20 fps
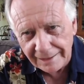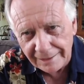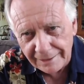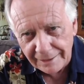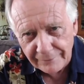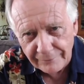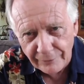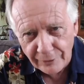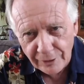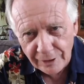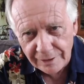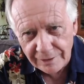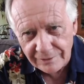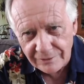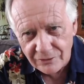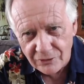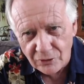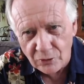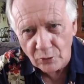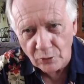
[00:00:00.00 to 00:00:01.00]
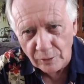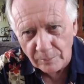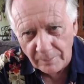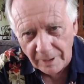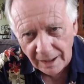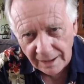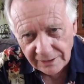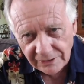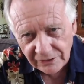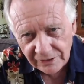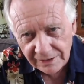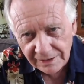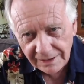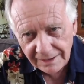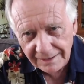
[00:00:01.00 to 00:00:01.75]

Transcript: converted school bus.